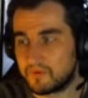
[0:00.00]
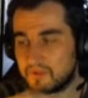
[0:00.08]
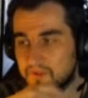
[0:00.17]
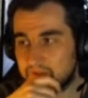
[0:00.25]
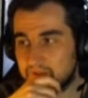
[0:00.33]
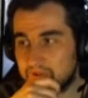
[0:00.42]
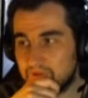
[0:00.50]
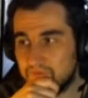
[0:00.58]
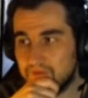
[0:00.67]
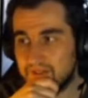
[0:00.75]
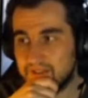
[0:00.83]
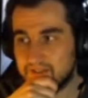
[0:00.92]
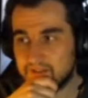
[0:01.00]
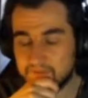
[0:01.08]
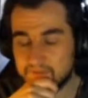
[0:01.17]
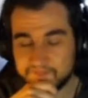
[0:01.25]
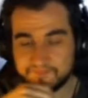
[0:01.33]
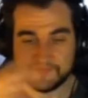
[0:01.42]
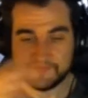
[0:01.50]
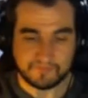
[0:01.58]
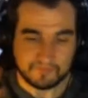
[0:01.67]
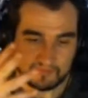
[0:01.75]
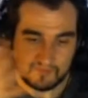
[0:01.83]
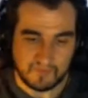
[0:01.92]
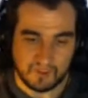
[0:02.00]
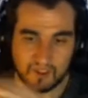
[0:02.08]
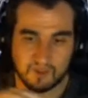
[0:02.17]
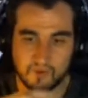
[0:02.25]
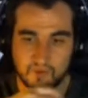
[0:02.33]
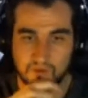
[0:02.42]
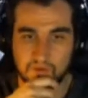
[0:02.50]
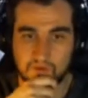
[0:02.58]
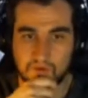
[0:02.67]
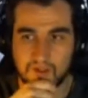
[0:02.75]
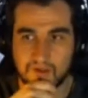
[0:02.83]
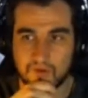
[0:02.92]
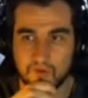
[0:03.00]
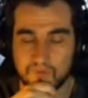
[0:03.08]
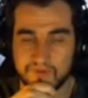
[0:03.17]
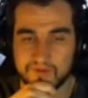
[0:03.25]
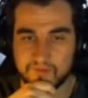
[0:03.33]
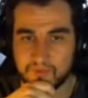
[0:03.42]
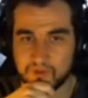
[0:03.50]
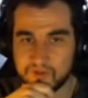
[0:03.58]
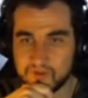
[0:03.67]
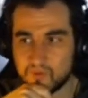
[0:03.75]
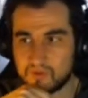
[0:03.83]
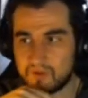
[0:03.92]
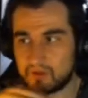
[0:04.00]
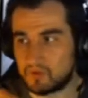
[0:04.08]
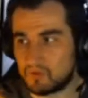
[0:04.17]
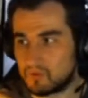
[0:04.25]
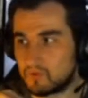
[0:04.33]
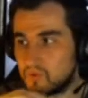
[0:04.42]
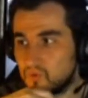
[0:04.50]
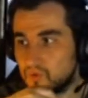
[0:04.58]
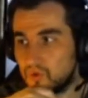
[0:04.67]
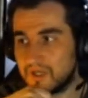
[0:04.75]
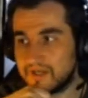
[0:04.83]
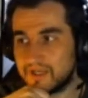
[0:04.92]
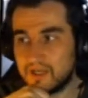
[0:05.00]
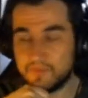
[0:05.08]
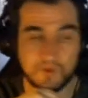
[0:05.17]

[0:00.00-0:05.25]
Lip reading: and you find a cool middle point where you all are happy